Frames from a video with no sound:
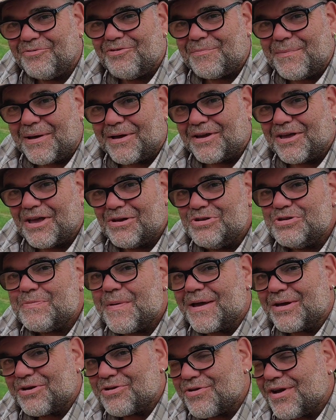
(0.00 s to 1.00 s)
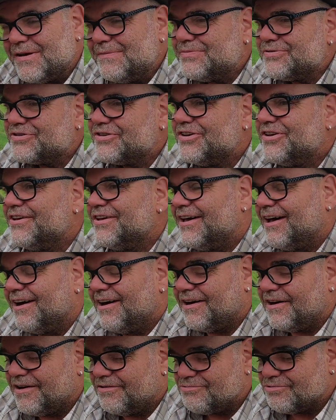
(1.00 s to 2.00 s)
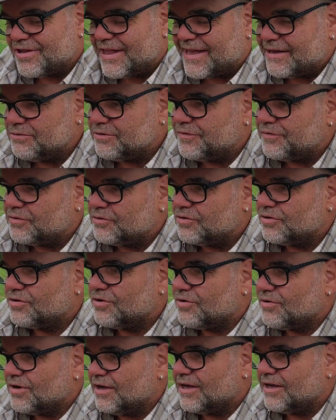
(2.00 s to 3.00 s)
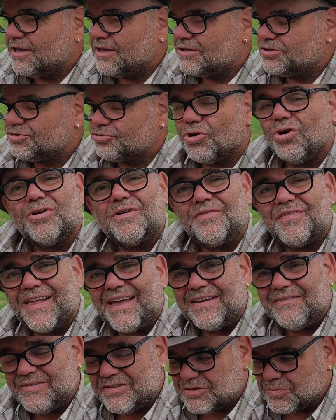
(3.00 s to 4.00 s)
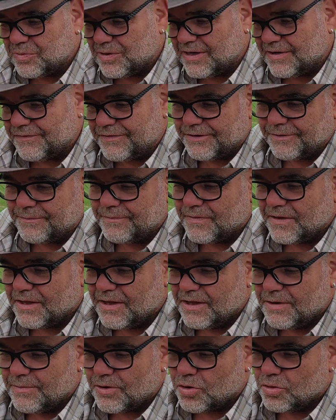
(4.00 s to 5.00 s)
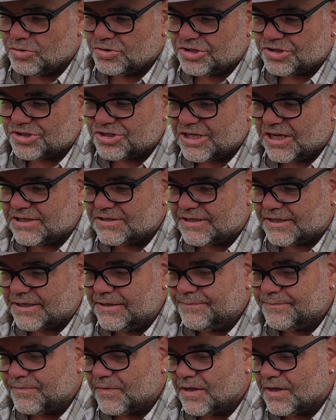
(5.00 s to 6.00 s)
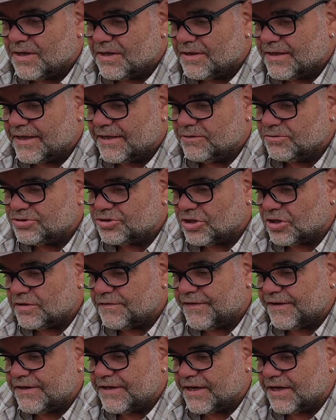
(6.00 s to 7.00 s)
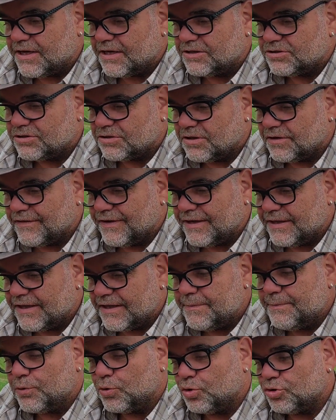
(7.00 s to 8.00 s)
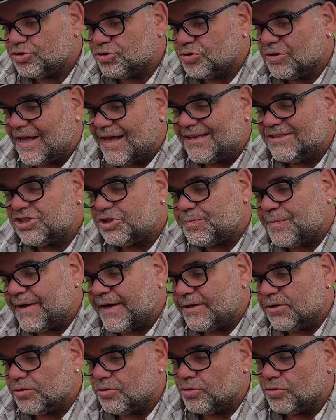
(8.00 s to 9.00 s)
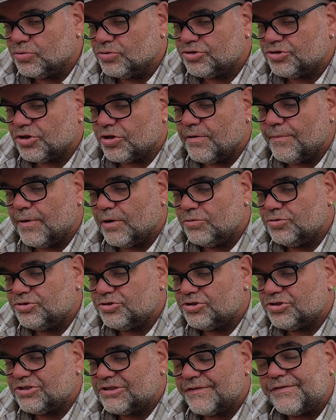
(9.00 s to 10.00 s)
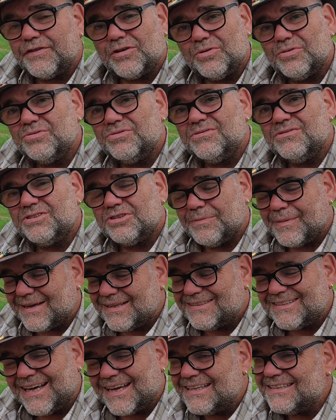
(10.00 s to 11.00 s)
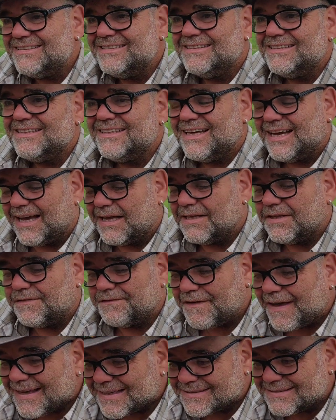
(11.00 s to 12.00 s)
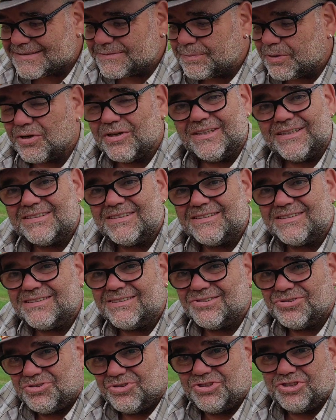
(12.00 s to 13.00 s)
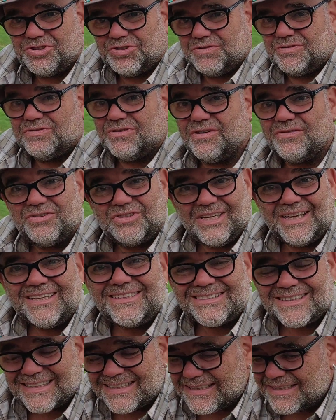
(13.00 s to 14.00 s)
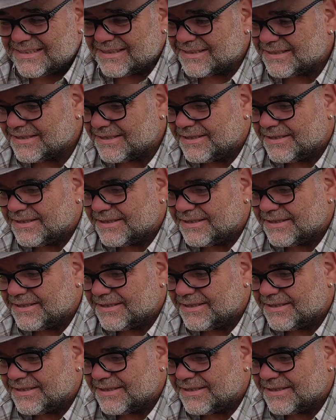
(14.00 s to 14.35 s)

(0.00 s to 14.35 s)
Not mountain goats, mountain grapes are renowned for uh, stronger flavours, what have you. According to a study, the hillside vineyards of Italy, Portugal, and Spain are also the most difficult to maintain and affected by this. It's not just obviously Italy.